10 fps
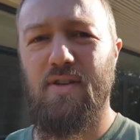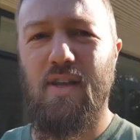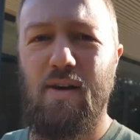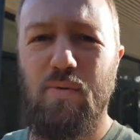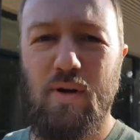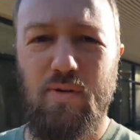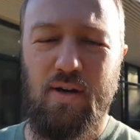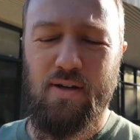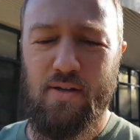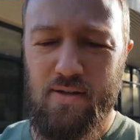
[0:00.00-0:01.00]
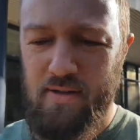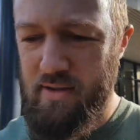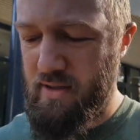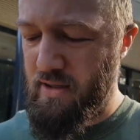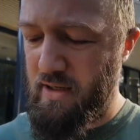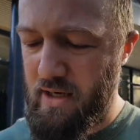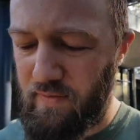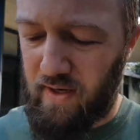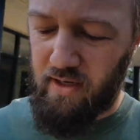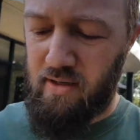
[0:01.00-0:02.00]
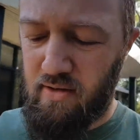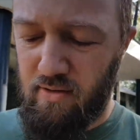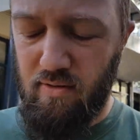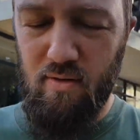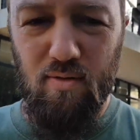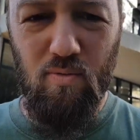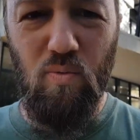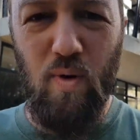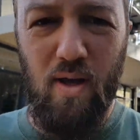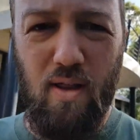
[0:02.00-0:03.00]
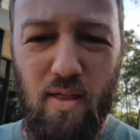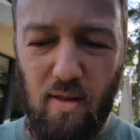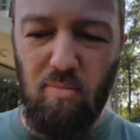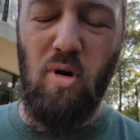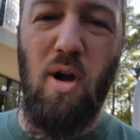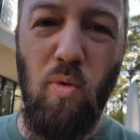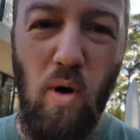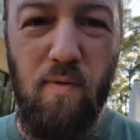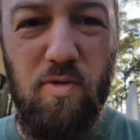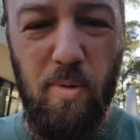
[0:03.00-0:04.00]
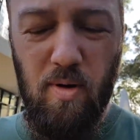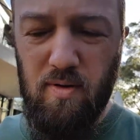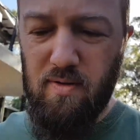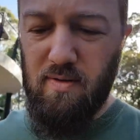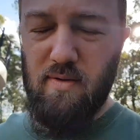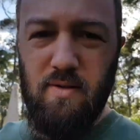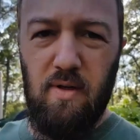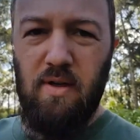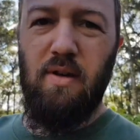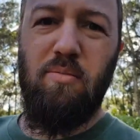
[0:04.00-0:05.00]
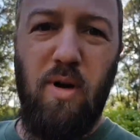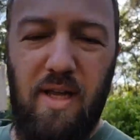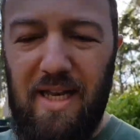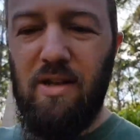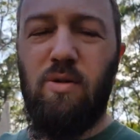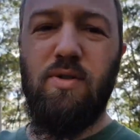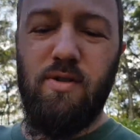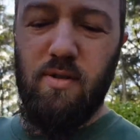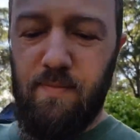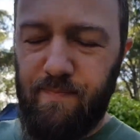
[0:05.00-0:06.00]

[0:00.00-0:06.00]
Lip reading: So yeah, we're living with my wife's parents, my in-laws.